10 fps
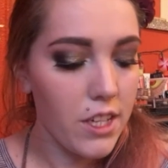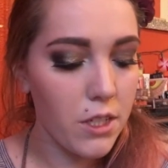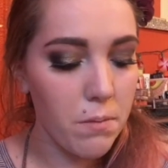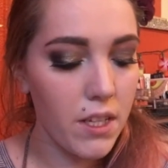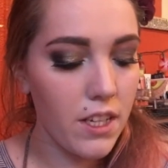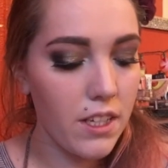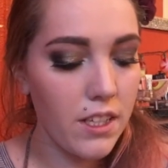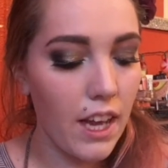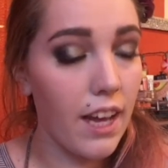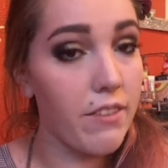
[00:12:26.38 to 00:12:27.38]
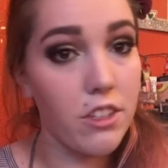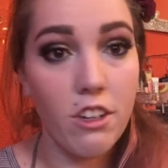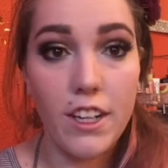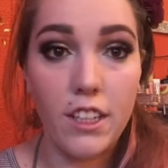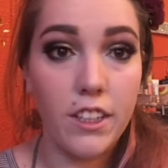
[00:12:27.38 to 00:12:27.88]
just because I haven't
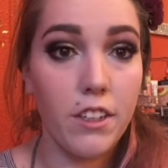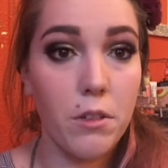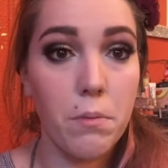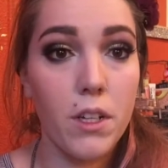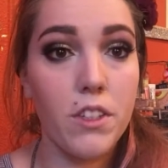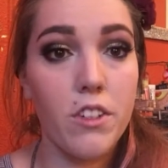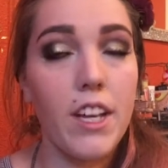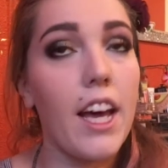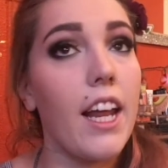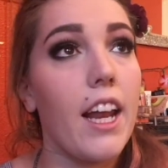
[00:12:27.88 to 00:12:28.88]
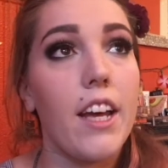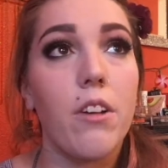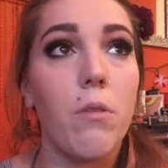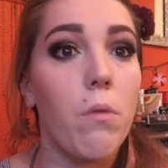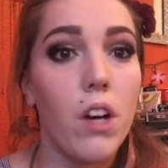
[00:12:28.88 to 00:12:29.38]
tried out that other bronzer yet, and I
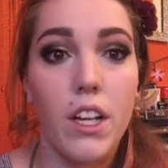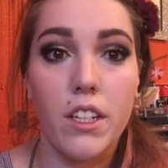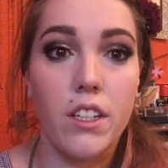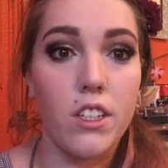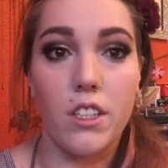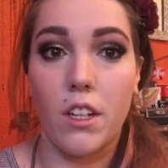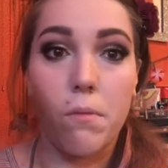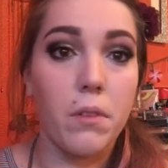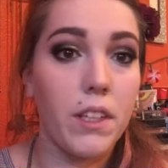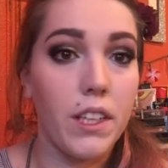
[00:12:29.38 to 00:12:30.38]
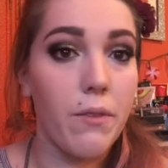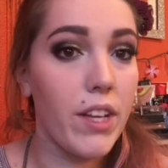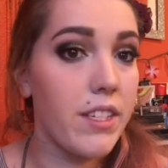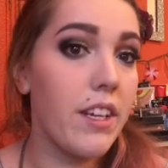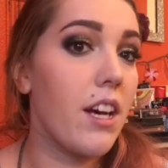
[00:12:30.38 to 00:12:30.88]
don't want to just completely
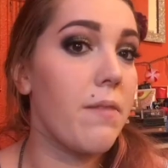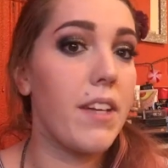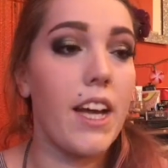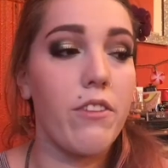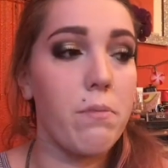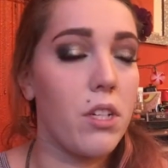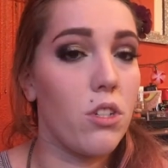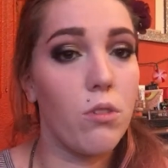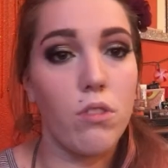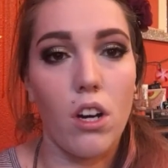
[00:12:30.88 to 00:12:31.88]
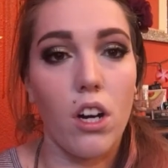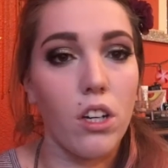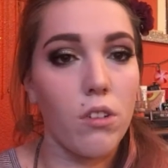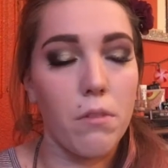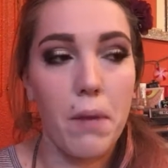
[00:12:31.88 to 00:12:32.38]
mess it up and have it be too
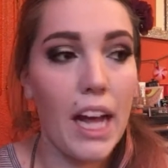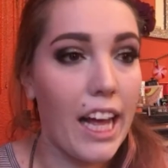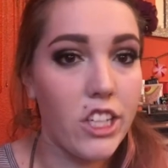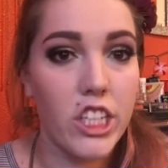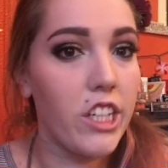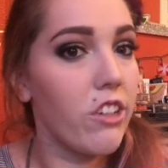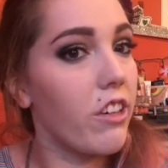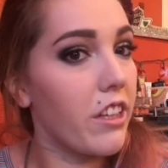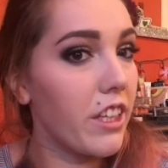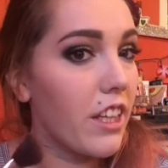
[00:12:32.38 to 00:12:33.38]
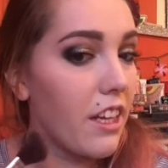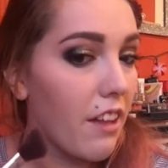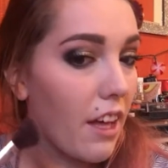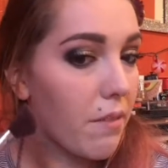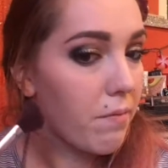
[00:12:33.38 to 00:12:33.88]
dark or patchy or anything like
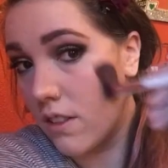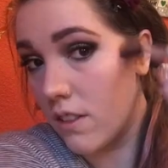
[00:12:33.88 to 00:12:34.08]
that.